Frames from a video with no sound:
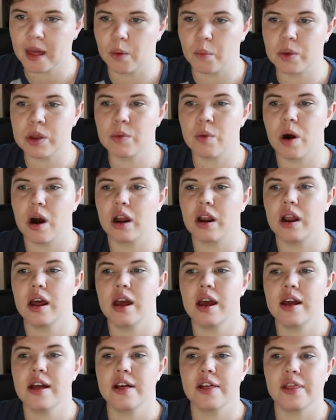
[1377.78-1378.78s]
we want
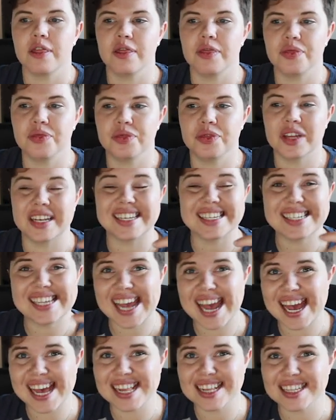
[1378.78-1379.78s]
the
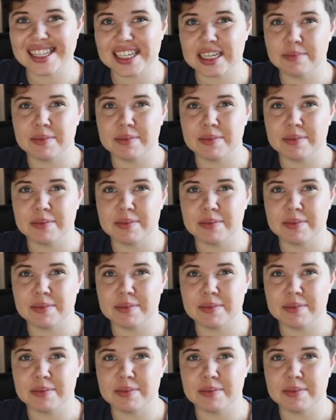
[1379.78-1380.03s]
tens to